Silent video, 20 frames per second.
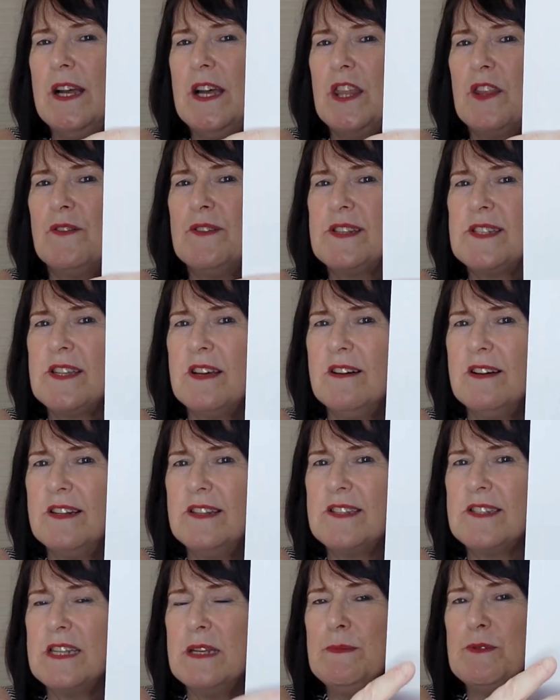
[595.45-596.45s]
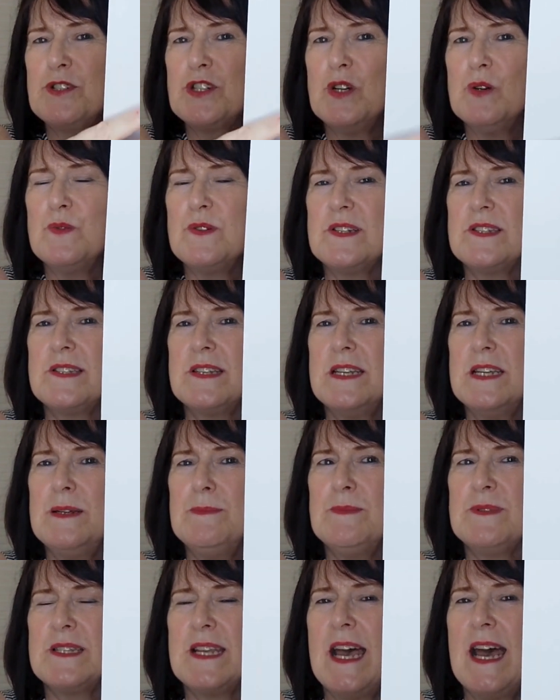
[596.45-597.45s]
There are side seams, shoulder
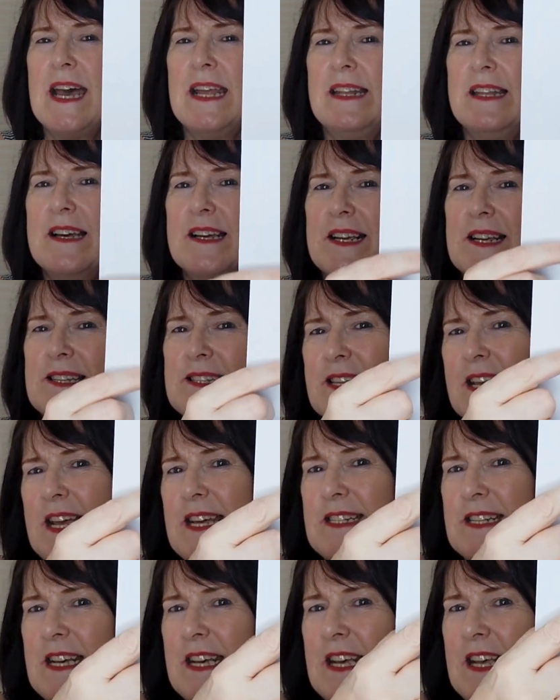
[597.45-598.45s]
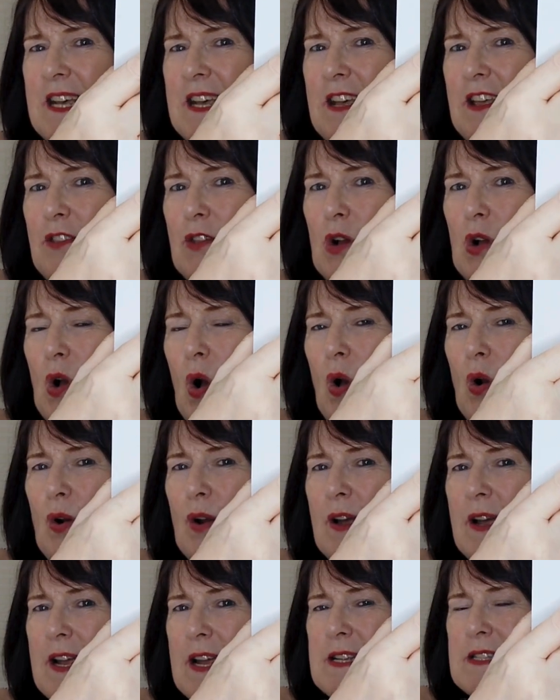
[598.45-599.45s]
seams, and like I said, the
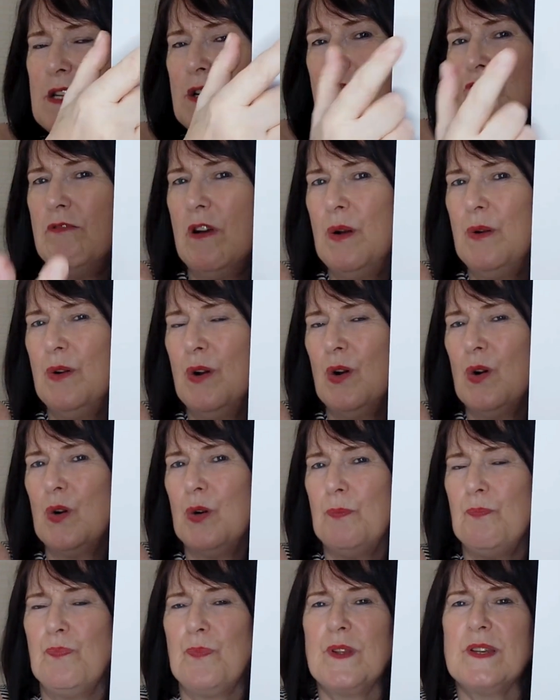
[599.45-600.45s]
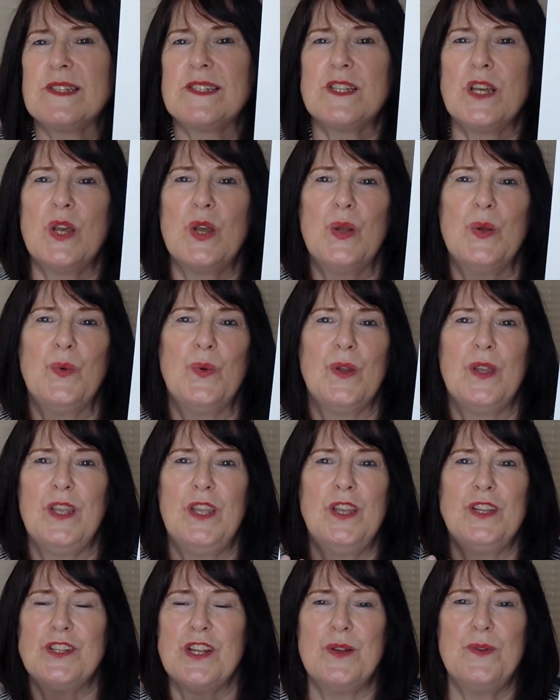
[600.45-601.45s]
collar is grown on, so
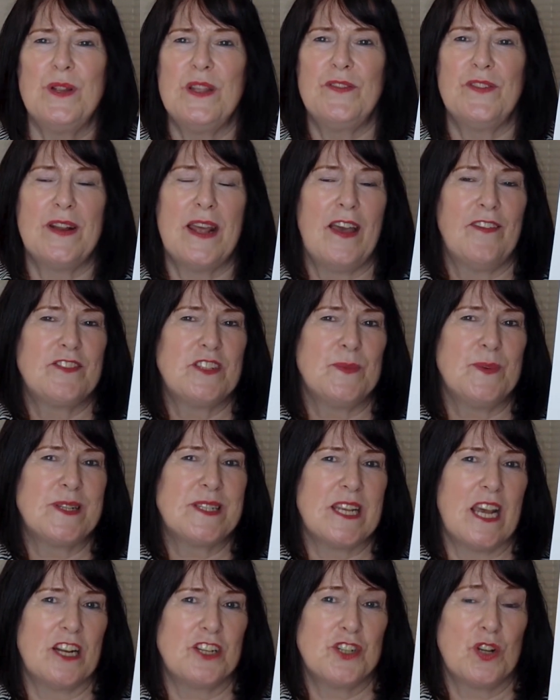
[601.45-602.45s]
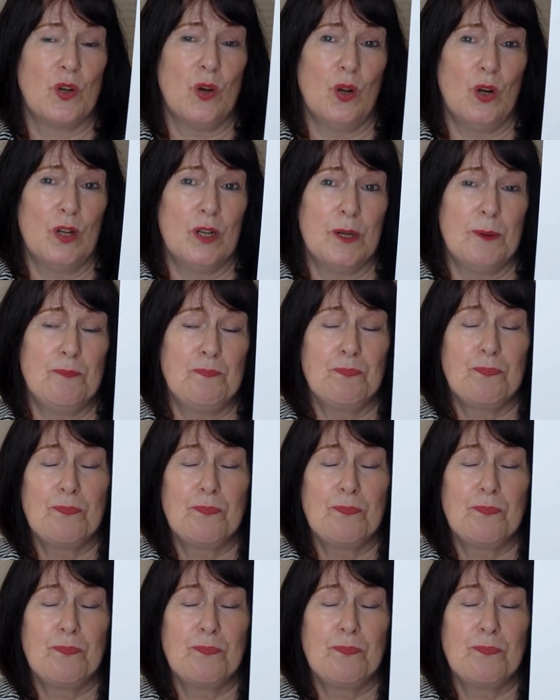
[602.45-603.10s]
you don't even have to attach a collar.